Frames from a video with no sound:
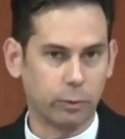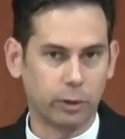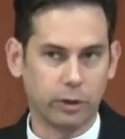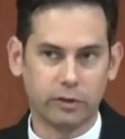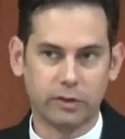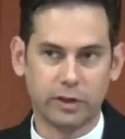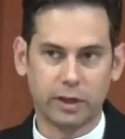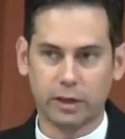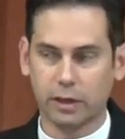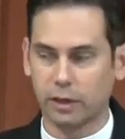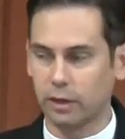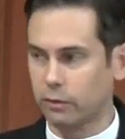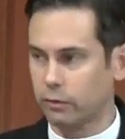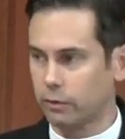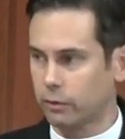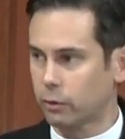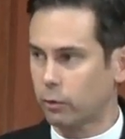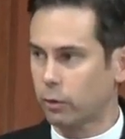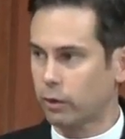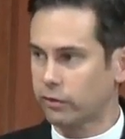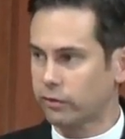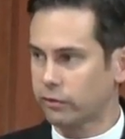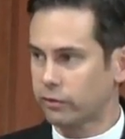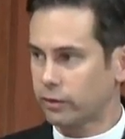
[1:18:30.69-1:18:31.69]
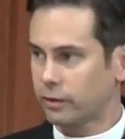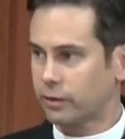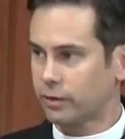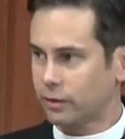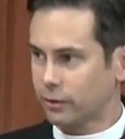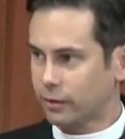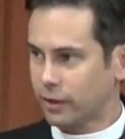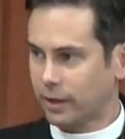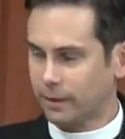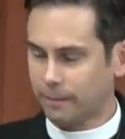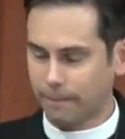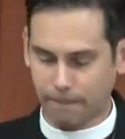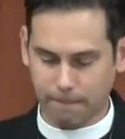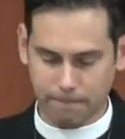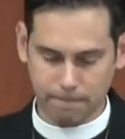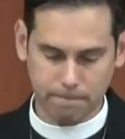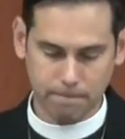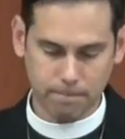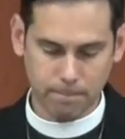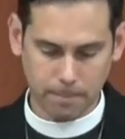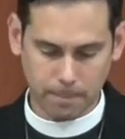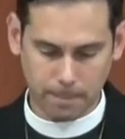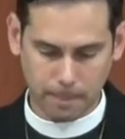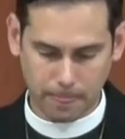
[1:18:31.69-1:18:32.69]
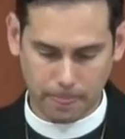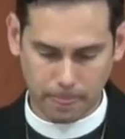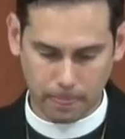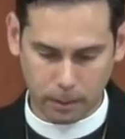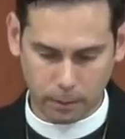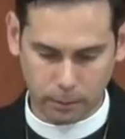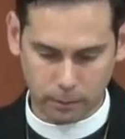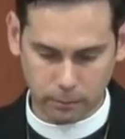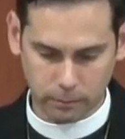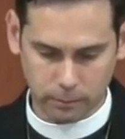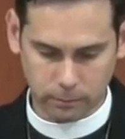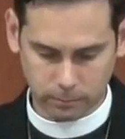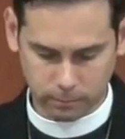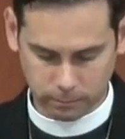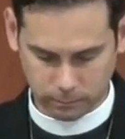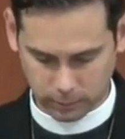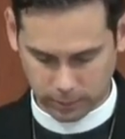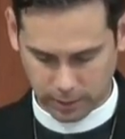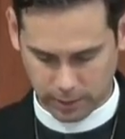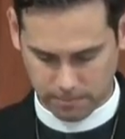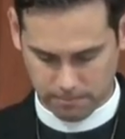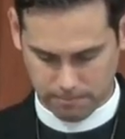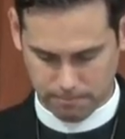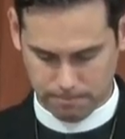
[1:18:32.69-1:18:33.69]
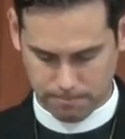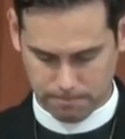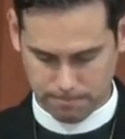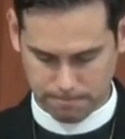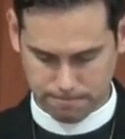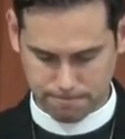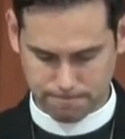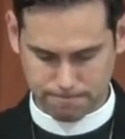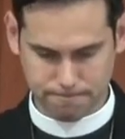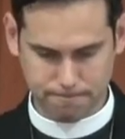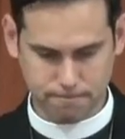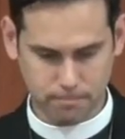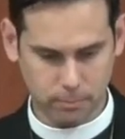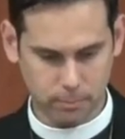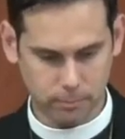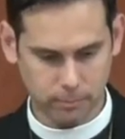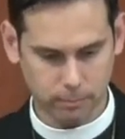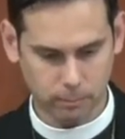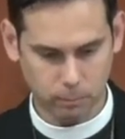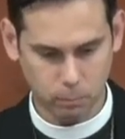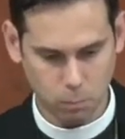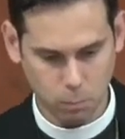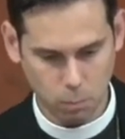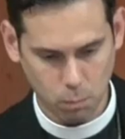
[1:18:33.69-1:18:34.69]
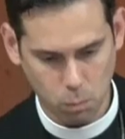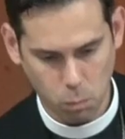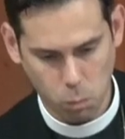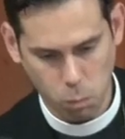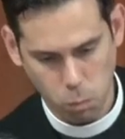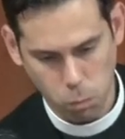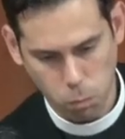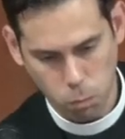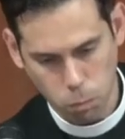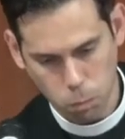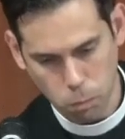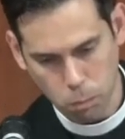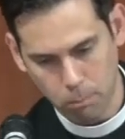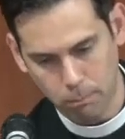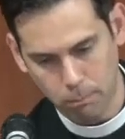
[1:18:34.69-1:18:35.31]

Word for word: Okay. Well, I do have a question, okay. so maybe we can do that quickly. I'm wondering, and maybe you'll deal with this later.